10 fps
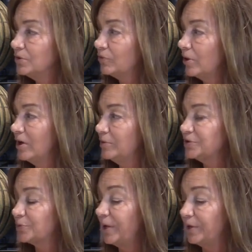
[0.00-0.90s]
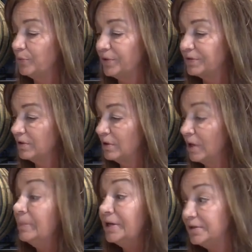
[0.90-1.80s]
Silver, I always ran with
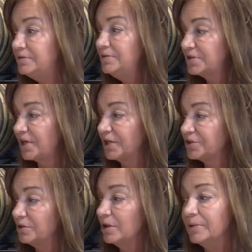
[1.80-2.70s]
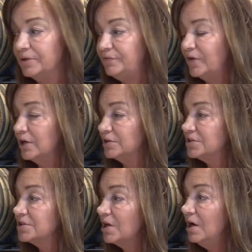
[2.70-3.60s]
limited schedule, limited
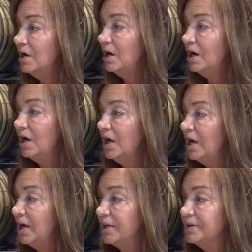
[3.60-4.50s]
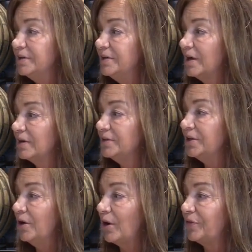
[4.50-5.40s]
funds. And,
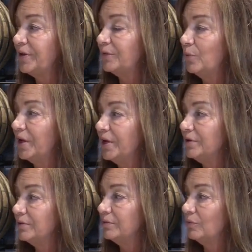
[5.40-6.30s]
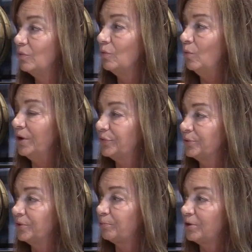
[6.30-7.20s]
you know, I think when it went
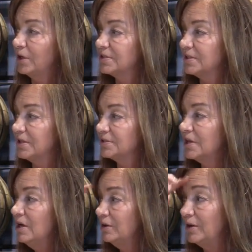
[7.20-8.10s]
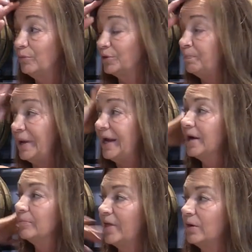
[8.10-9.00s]
through the process, then with
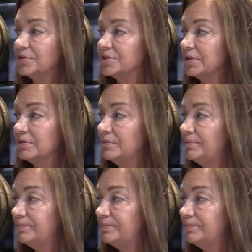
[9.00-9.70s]
BAM, that was a